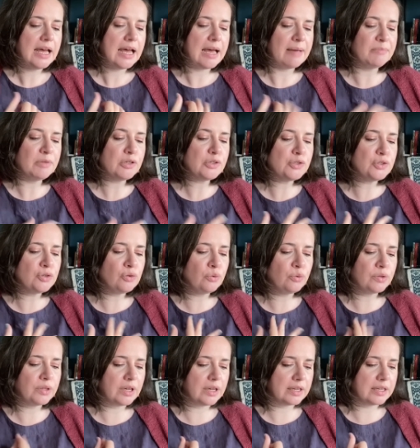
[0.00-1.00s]
I'm not
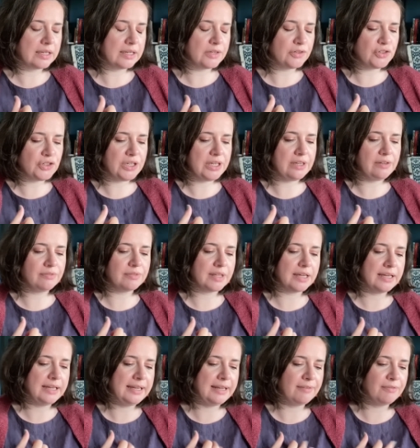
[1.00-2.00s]
sure that I can achieve
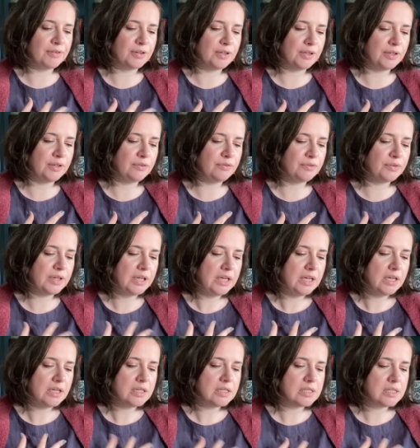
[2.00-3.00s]
that level of
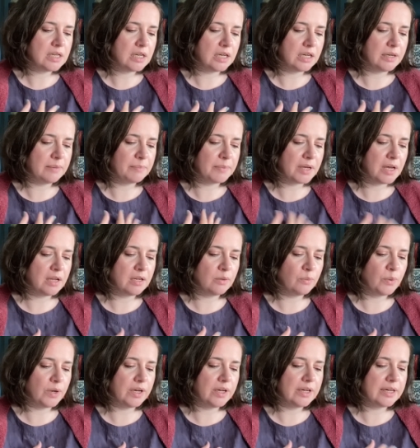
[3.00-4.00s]
colour
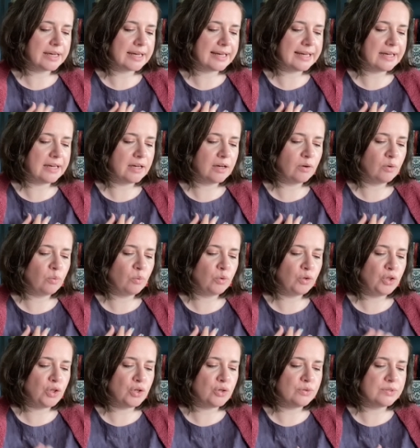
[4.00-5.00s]
work
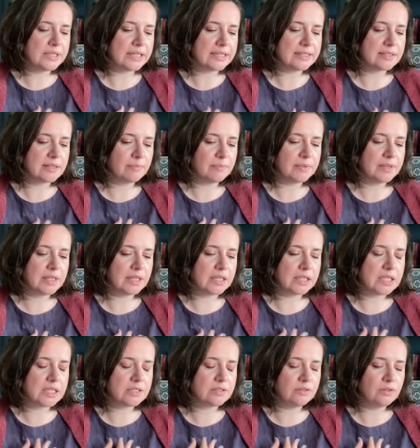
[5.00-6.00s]
using something
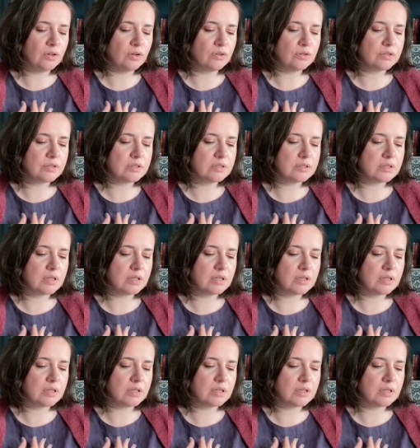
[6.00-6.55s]
that's not